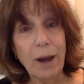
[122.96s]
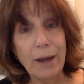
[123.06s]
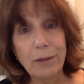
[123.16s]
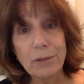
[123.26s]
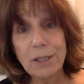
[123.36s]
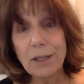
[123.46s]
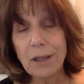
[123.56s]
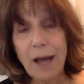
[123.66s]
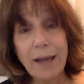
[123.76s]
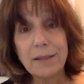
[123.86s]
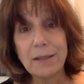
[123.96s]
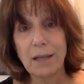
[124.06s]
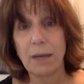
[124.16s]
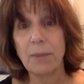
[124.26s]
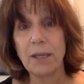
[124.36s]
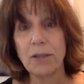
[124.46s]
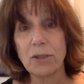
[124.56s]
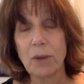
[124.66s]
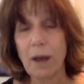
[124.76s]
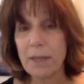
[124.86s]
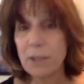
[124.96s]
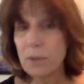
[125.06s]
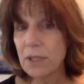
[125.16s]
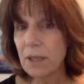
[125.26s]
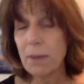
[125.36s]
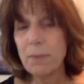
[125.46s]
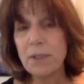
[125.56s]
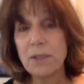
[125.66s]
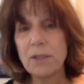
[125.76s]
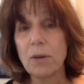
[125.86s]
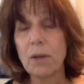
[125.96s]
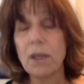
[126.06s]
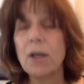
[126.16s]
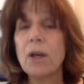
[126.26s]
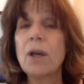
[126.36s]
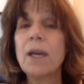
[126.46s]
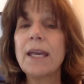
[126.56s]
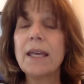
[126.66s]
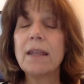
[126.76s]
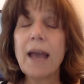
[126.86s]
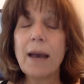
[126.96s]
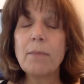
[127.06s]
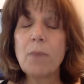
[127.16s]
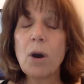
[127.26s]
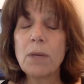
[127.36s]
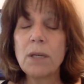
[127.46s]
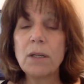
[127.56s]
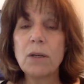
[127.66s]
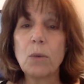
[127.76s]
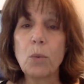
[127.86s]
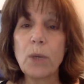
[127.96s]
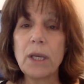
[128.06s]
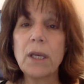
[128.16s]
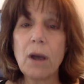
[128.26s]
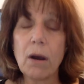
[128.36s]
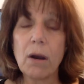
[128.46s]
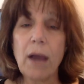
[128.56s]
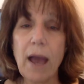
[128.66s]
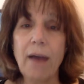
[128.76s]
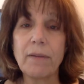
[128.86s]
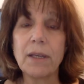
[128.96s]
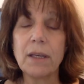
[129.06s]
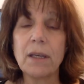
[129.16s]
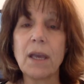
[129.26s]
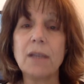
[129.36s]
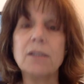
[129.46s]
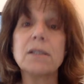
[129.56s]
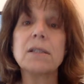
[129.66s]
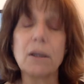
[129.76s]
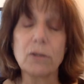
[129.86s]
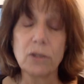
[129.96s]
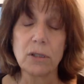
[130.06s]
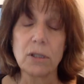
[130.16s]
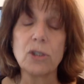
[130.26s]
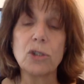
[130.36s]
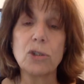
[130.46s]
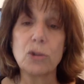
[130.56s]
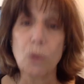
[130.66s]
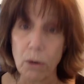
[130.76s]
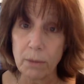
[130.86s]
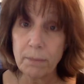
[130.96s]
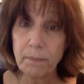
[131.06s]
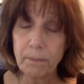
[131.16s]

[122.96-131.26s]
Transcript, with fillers: I don't see clients coming. So how am I supposed to get my business going? In that moment, we are having a scarcity storm,